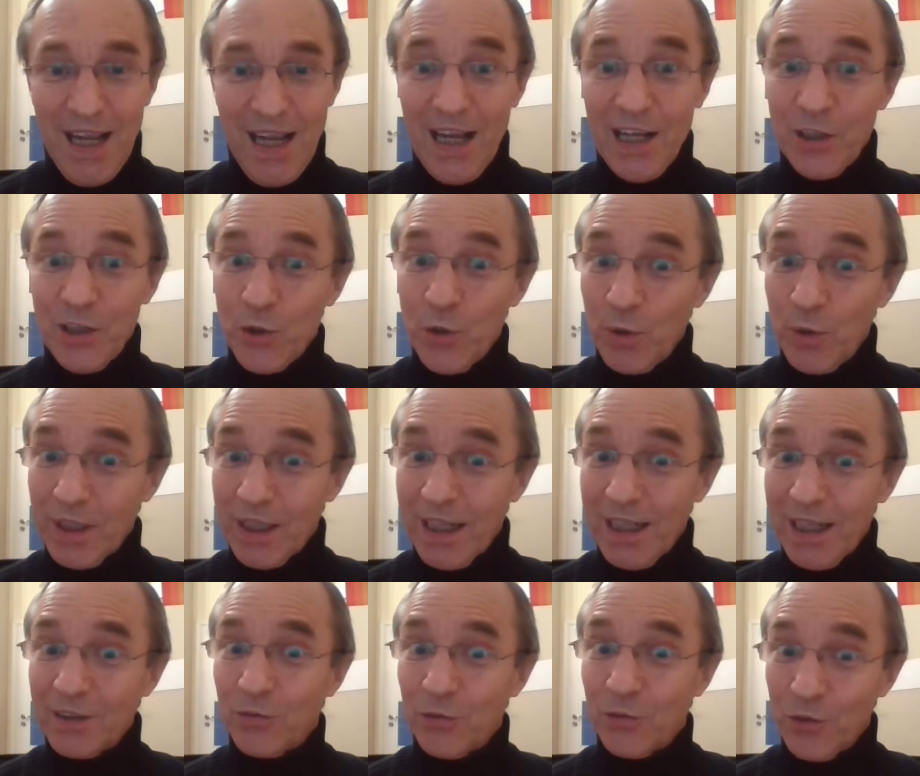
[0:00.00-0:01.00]
And you will
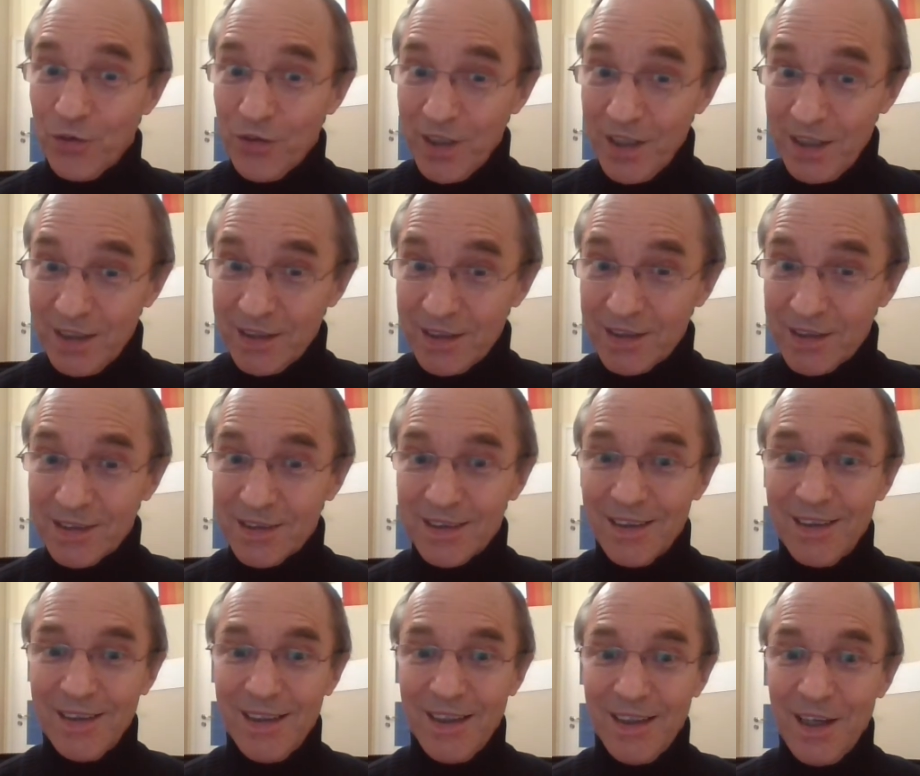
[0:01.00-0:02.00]
get for this,
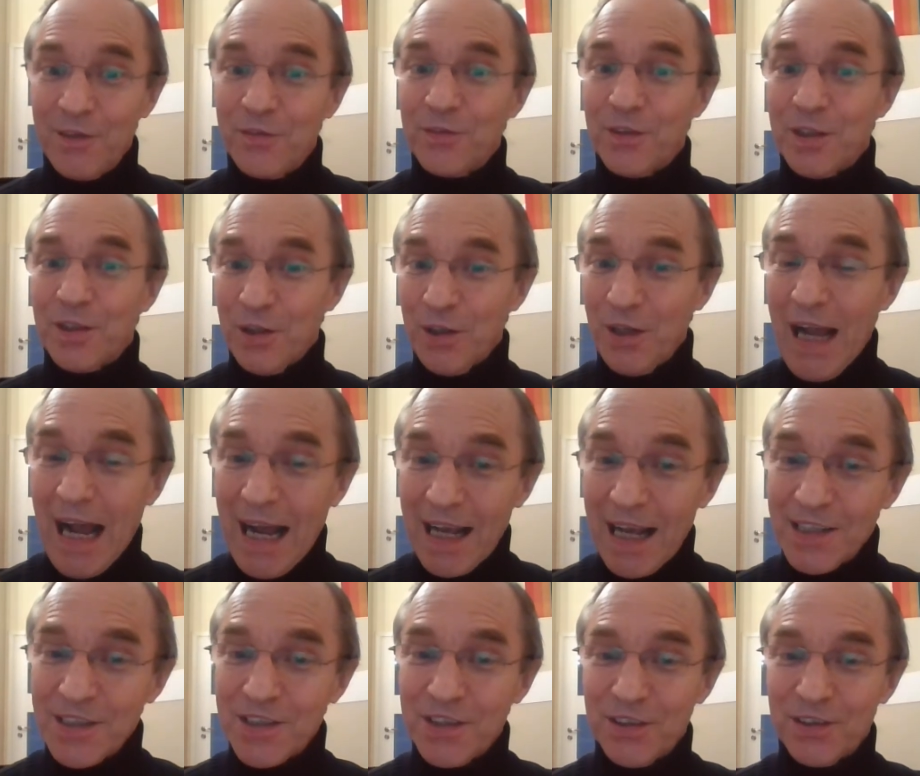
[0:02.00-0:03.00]
if the
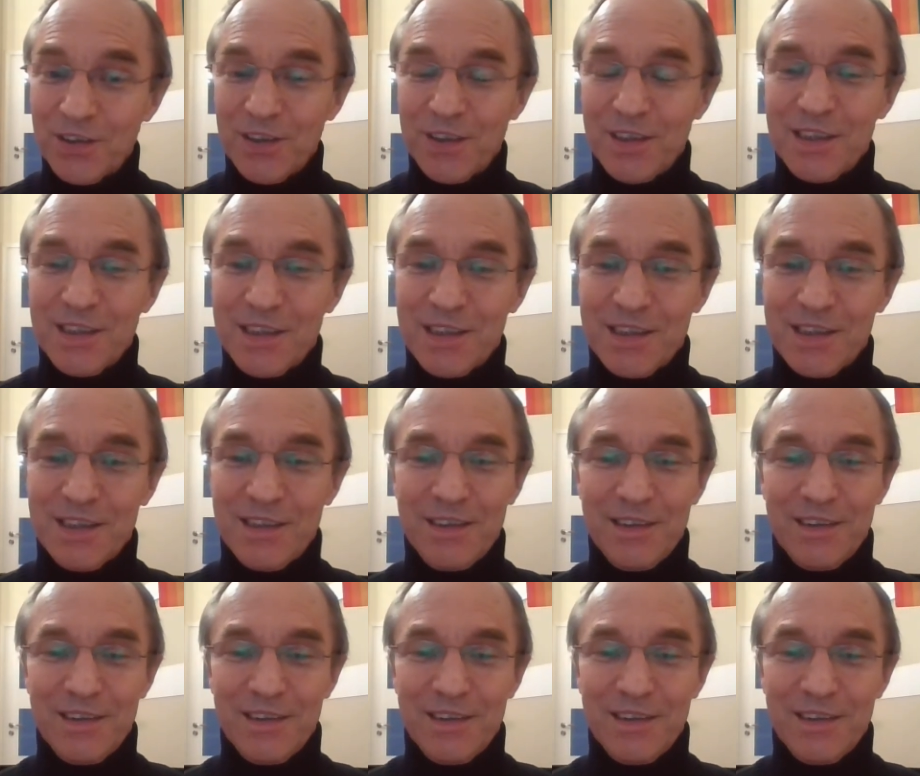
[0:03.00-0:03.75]
answer is